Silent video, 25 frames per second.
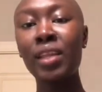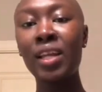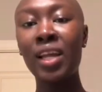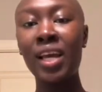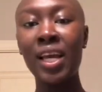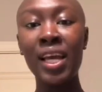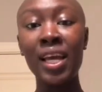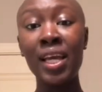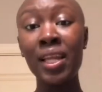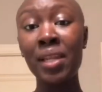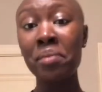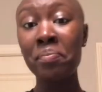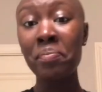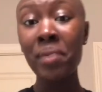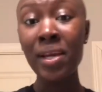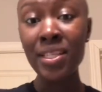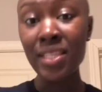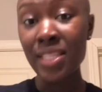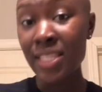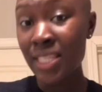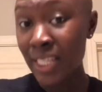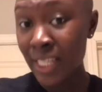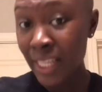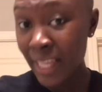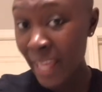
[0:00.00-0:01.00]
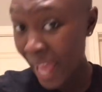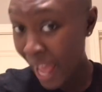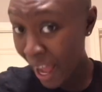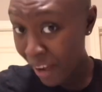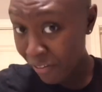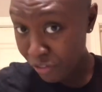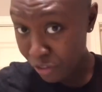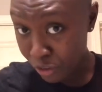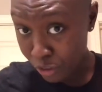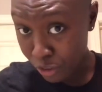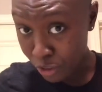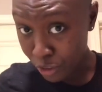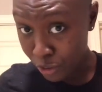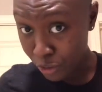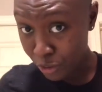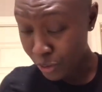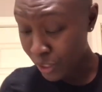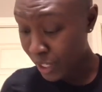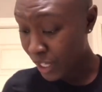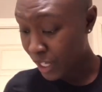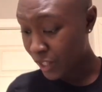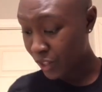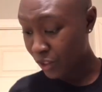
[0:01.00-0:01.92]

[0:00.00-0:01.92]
And basically after you